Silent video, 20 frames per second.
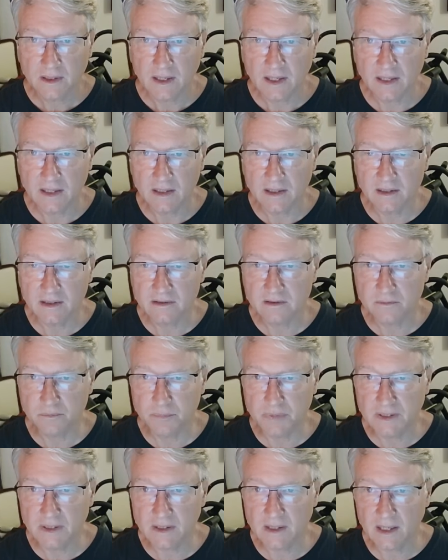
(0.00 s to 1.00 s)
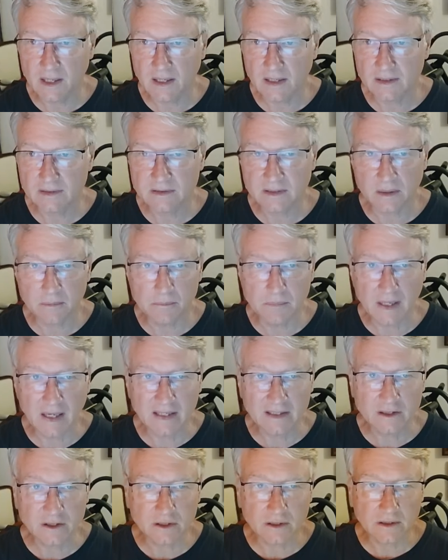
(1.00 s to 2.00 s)
and it is big as a
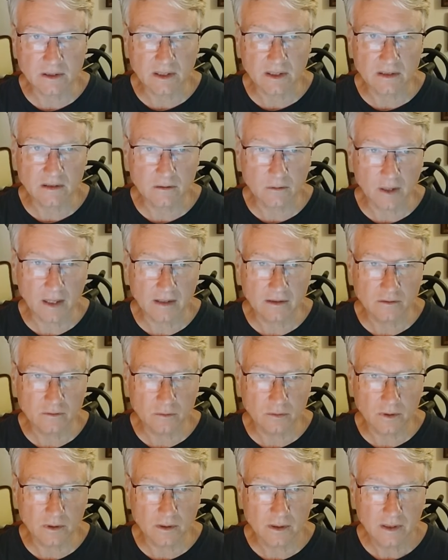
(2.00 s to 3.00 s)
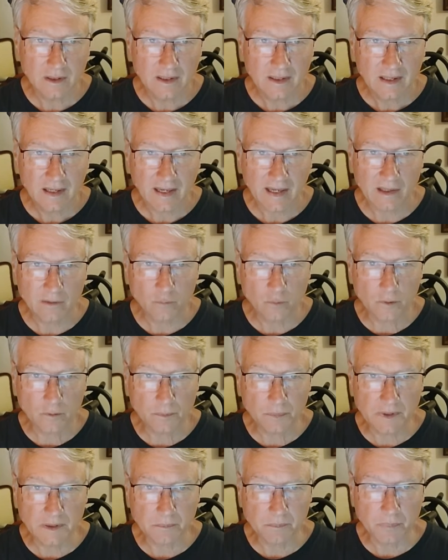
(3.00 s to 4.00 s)
mansion in grandeur and will
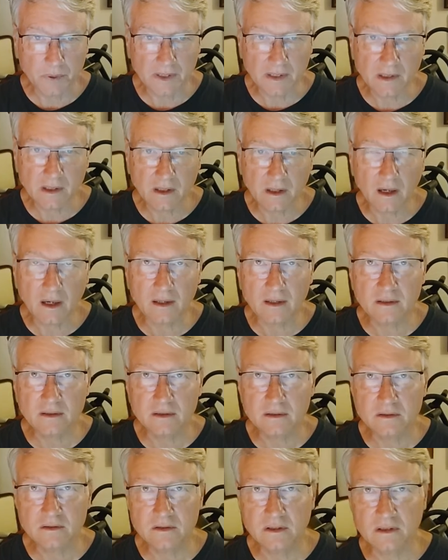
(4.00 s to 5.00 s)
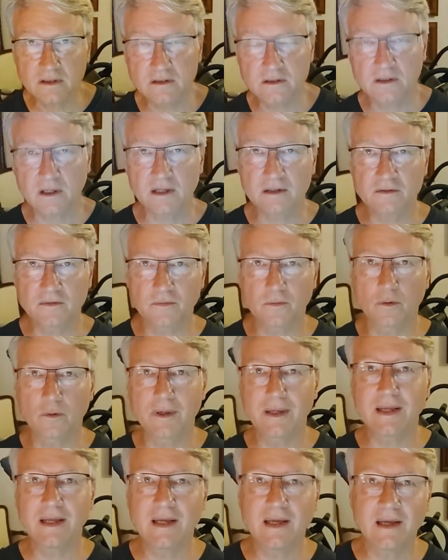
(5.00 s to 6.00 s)
be peacock
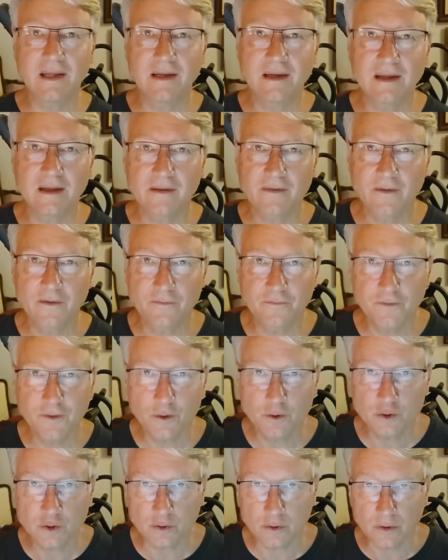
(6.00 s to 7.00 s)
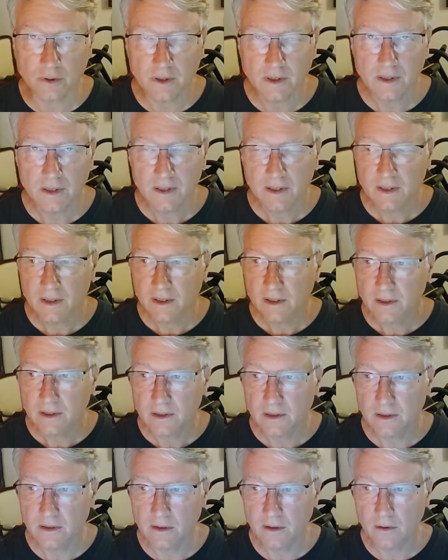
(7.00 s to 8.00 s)
successful in the future.
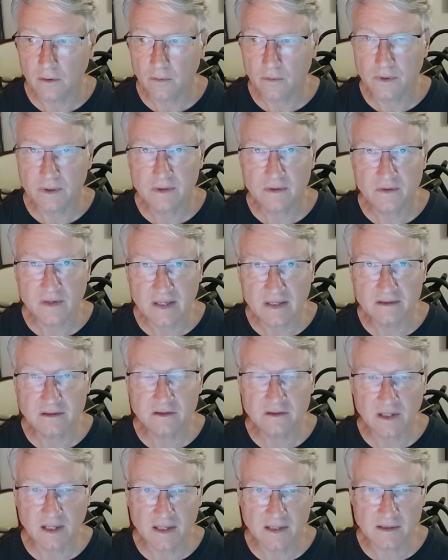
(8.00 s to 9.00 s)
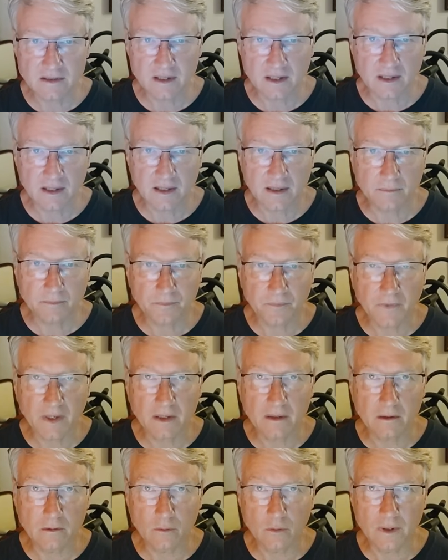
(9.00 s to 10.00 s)
You know, things take time.
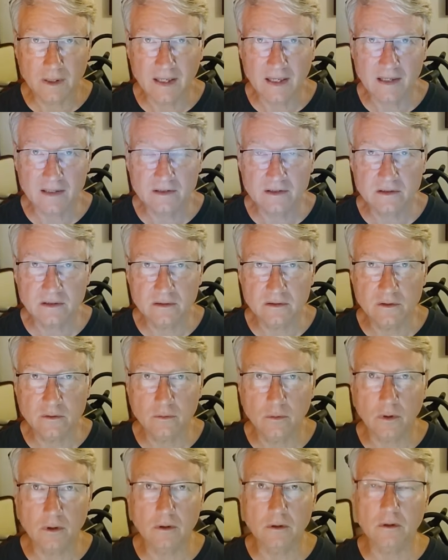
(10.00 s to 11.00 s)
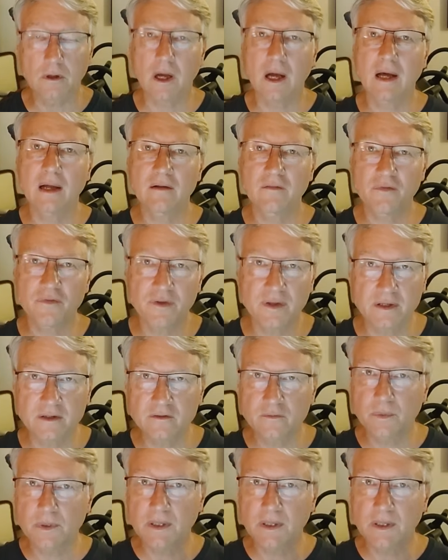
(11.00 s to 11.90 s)
And the Lord has to do a lot of things